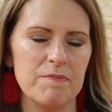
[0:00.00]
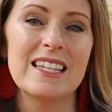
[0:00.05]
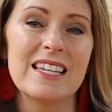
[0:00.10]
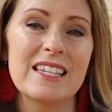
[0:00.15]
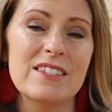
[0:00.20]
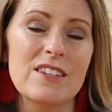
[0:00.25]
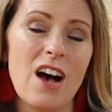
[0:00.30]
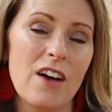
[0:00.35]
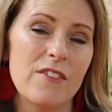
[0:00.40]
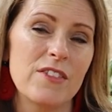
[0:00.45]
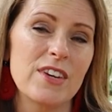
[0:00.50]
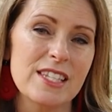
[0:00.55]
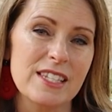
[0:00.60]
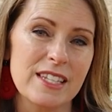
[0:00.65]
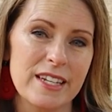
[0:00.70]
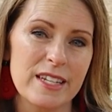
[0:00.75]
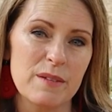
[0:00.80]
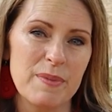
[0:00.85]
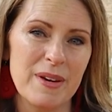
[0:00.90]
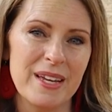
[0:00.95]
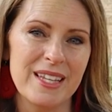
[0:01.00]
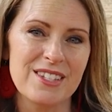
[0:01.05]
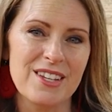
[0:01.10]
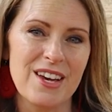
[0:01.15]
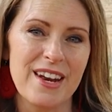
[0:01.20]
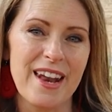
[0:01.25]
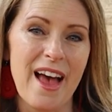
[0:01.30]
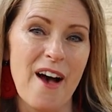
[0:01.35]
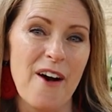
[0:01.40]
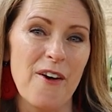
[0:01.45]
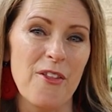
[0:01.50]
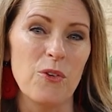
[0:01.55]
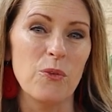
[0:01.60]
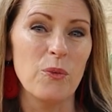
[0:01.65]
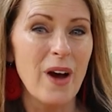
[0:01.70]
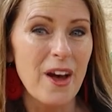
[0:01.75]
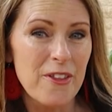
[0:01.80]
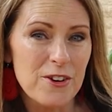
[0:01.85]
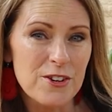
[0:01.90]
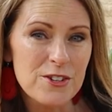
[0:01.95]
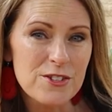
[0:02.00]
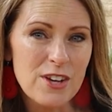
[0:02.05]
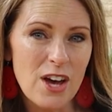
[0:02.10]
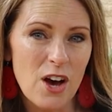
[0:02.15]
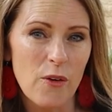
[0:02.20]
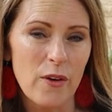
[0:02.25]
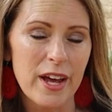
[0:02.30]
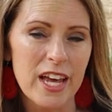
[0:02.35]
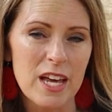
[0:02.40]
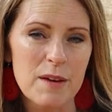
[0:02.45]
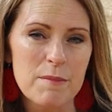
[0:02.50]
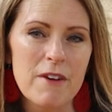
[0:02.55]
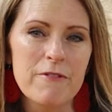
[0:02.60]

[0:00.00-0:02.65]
This obviously depends on how the weather's going,